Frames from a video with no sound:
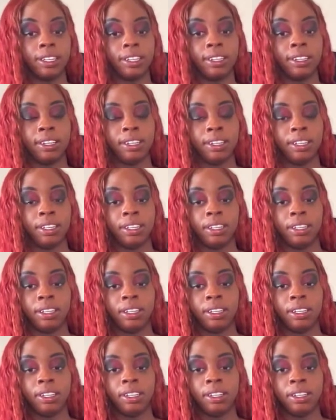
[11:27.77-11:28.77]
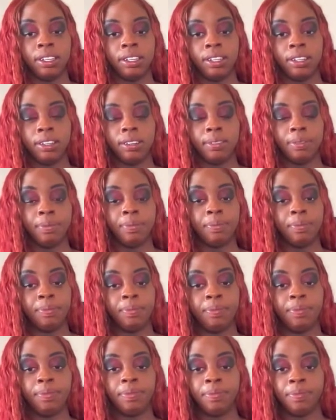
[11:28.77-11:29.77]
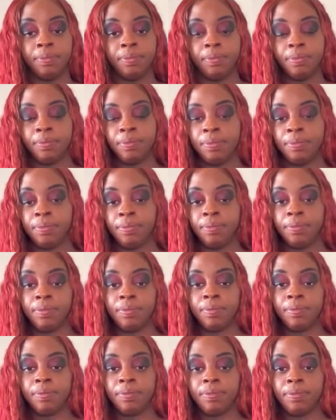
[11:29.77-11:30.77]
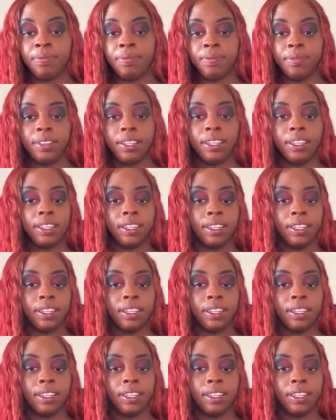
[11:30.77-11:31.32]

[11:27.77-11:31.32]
Nothing is said.